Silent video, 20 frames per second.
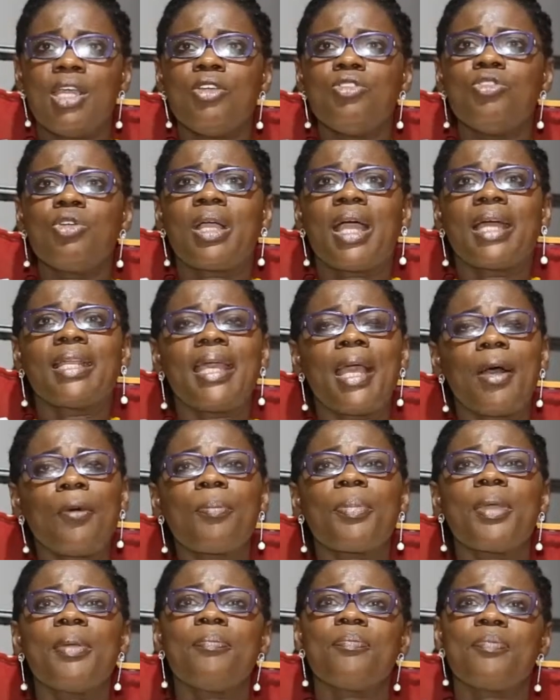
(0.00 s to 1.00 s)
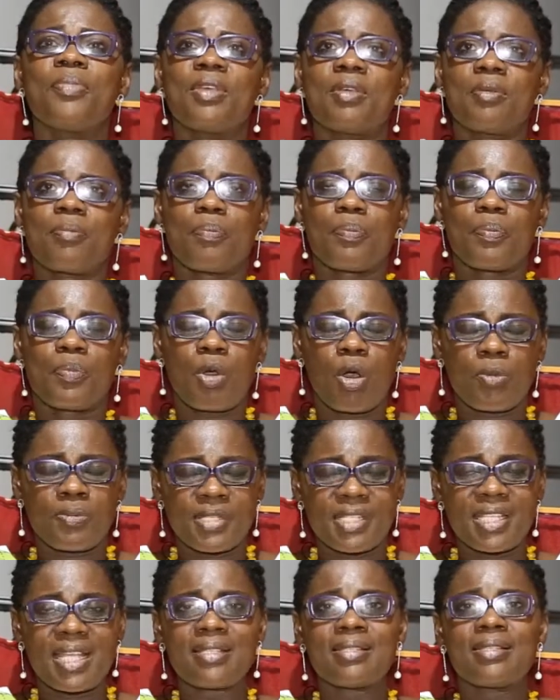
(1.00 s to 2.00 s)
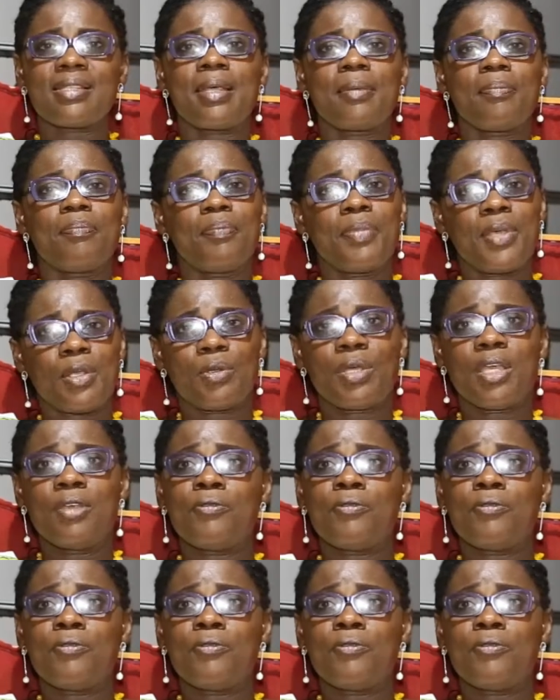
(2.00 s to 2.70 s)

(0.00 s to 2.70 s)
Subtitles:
You can help him offset the bill.